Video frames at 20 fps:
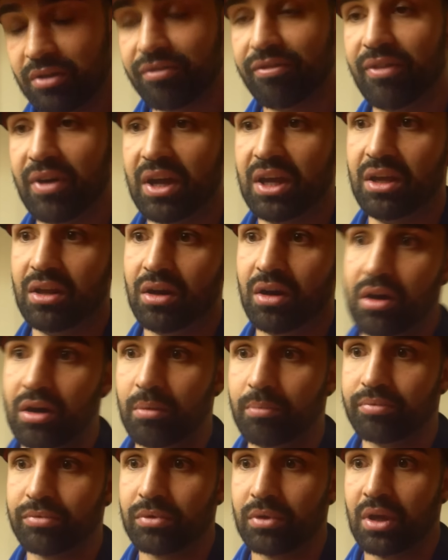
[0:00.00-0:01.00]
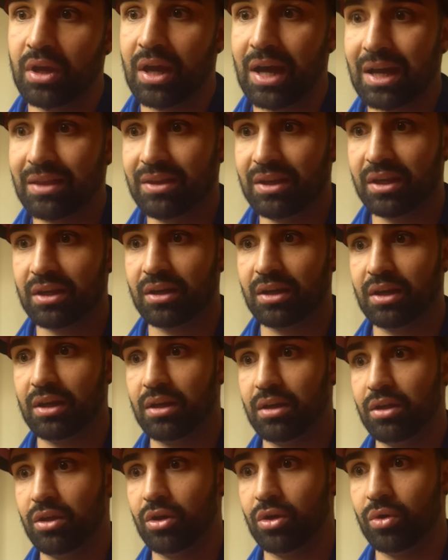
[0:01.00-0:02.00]
good fight. Um, I think
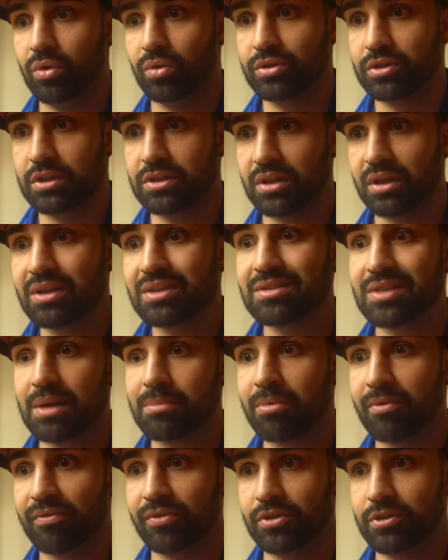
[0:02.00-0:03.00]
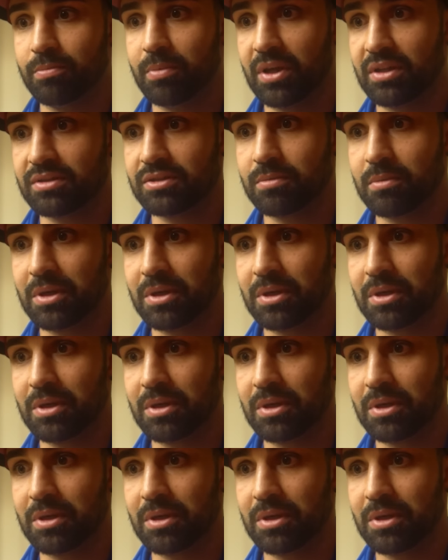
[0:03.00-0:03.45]
you know, it's a good step up for Spence.